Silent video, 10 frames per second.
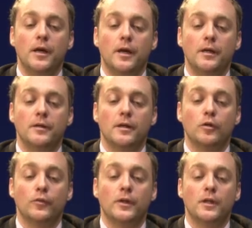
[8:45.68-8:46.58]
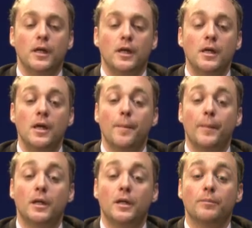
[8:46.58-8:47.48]
At the end of the day,
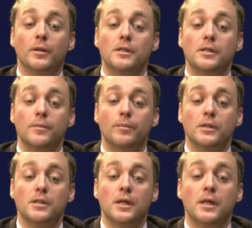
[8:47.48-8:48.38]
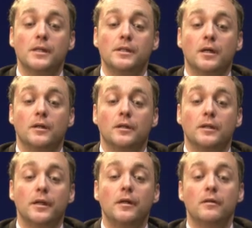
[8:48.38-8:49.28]
market participants started
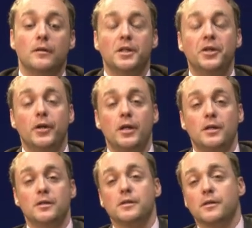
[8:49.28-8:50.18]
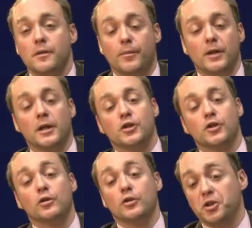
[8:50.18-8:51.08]
either decrease the
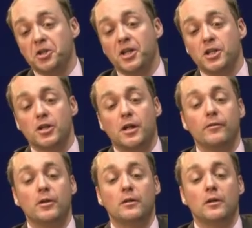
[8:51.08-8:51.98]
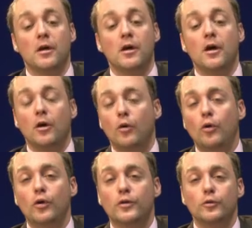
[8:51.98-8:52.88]
production generation level
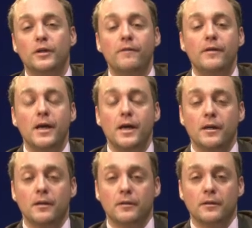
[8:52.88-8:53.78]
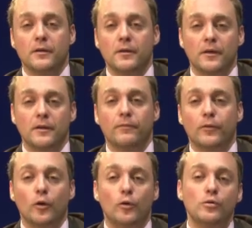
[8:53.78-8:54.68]
or to deviate the
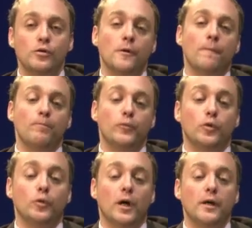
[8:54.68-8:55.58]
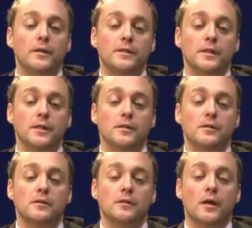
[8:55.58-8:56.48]
flows to other
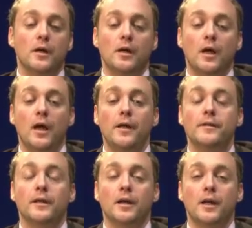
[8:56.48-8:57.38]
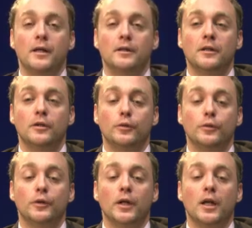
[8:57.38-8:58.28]
states. And that led to
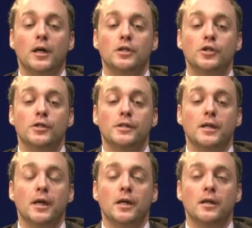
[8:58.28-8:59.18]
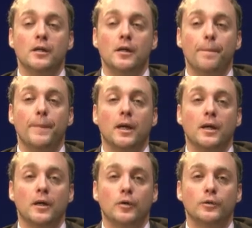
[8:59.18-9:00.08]
a large-scale
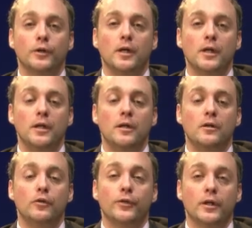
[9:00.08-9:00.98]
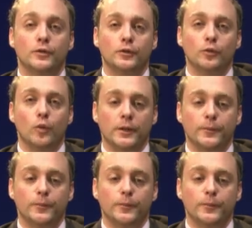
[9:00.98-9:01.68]
blackout in 2001.